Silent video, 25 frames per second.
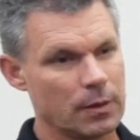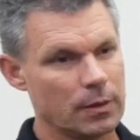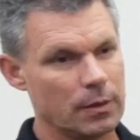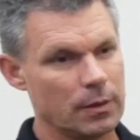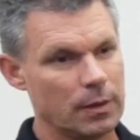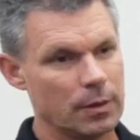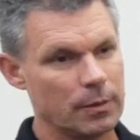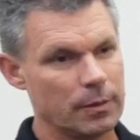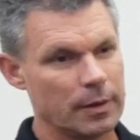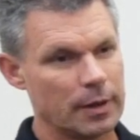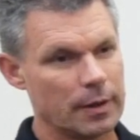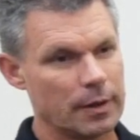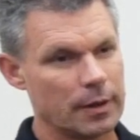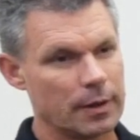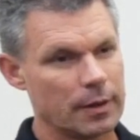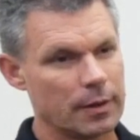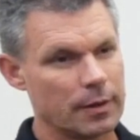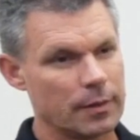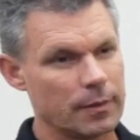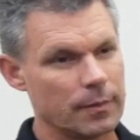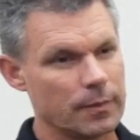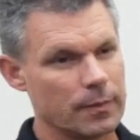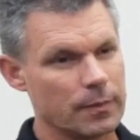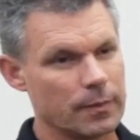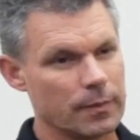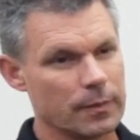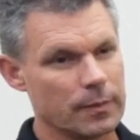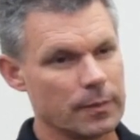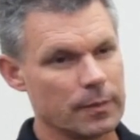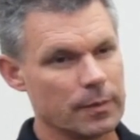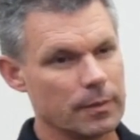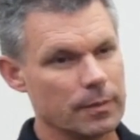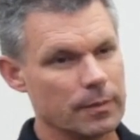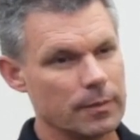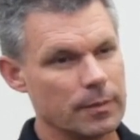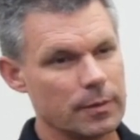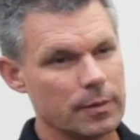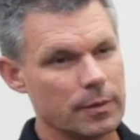we had
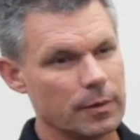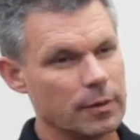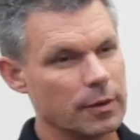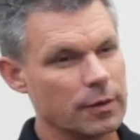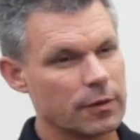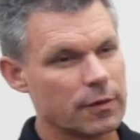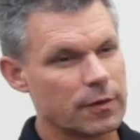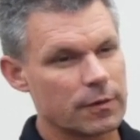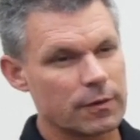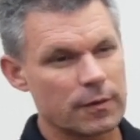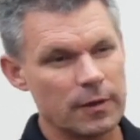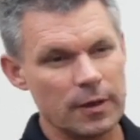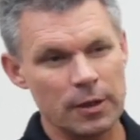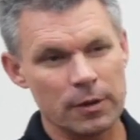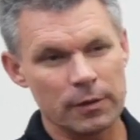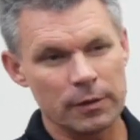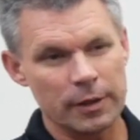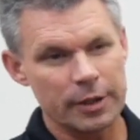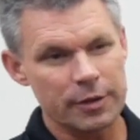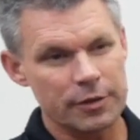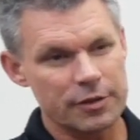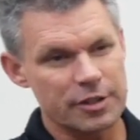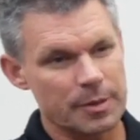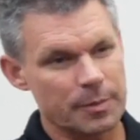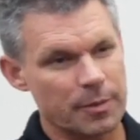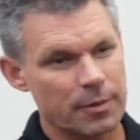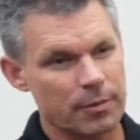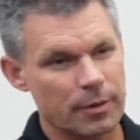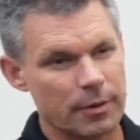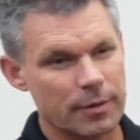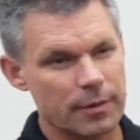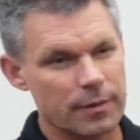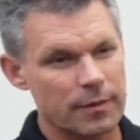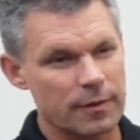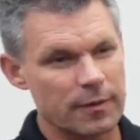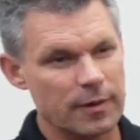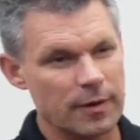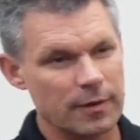good senior leadership through
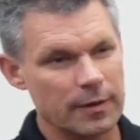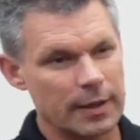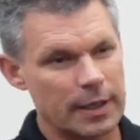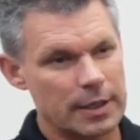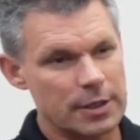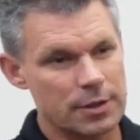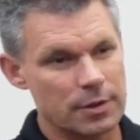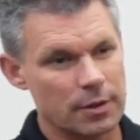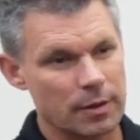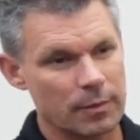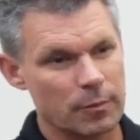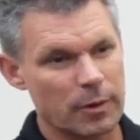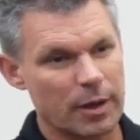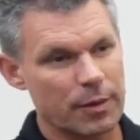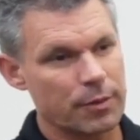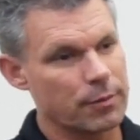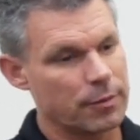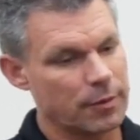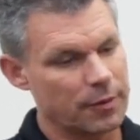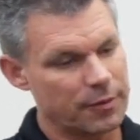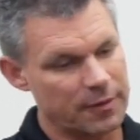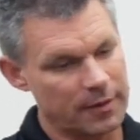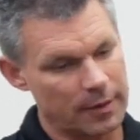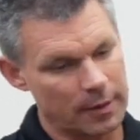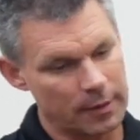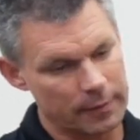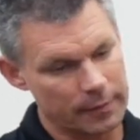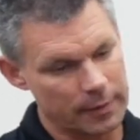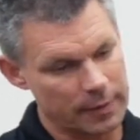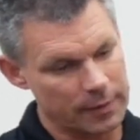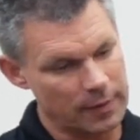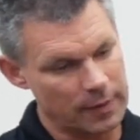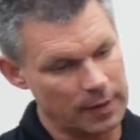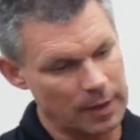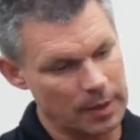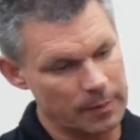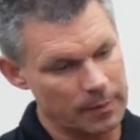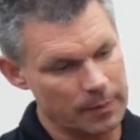our season last year, and right through the center of our
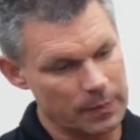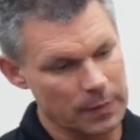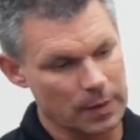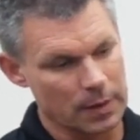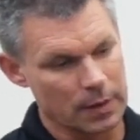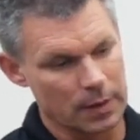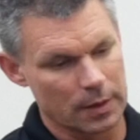team.